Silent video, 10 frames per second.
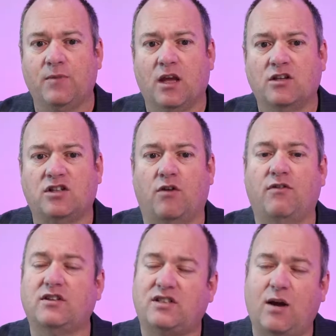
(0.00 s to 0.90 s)
So
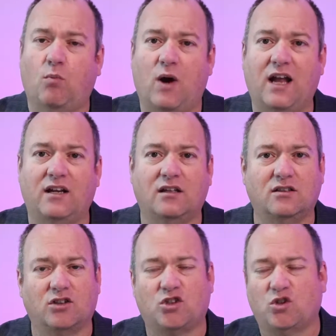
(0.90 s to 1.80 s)
step 1,
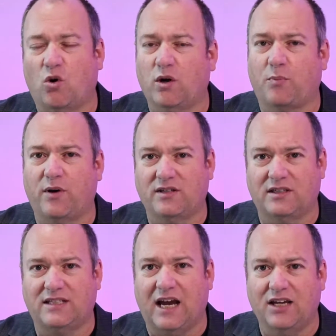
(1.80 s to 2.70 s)
shorter
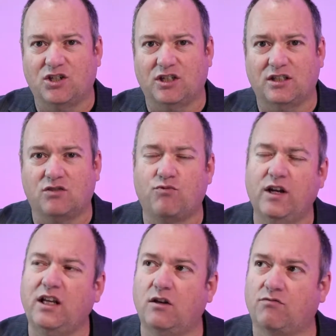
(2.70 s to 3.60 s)
presentations.
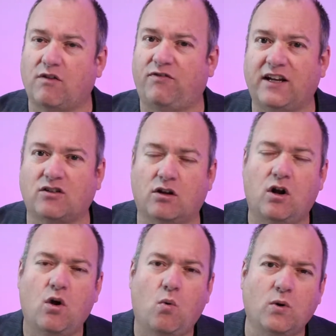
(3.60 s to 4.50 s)
Really reflect on
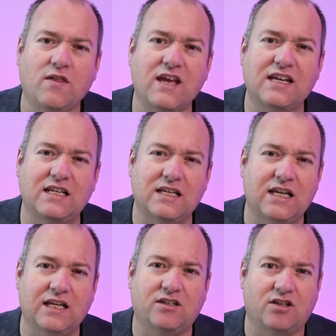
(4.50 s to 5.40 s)
what do they
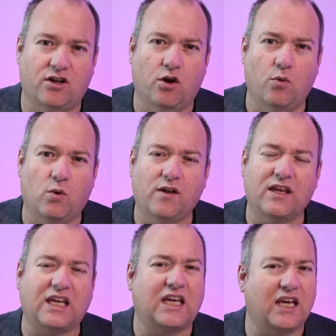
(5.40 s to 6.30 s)
need to know? What are the
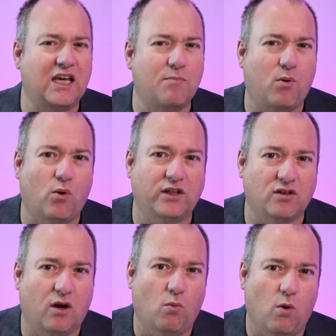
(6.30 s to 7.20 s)
key points
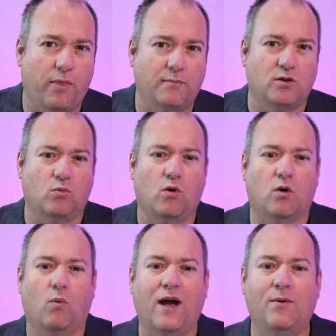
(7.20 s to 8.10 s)
I want them to walk
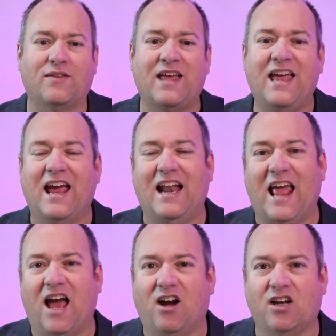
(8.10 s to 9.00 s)
away with? And
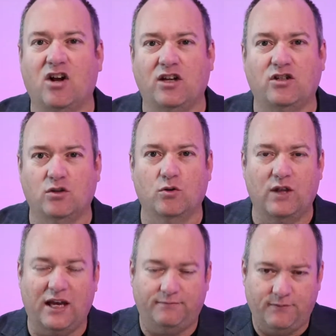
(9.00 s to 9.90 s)
how can I do
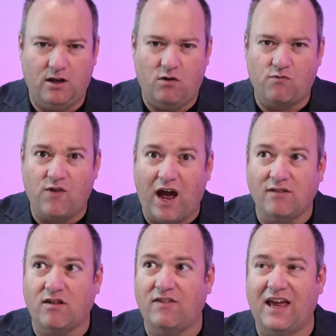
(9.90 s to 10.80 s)
that
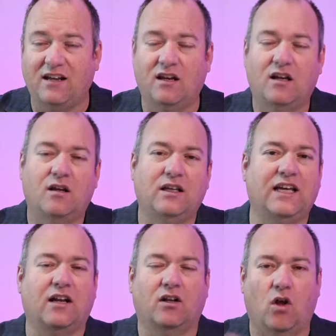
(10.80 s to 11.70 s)
rather than
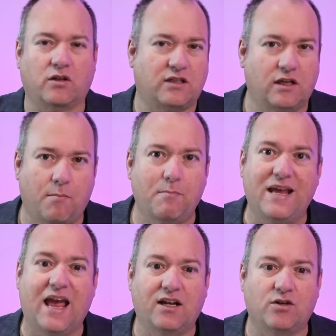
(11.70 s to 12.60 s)
get lost in a
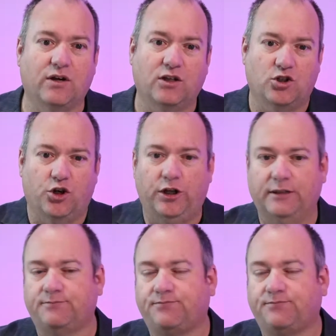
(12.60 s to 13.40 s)
meandering journey?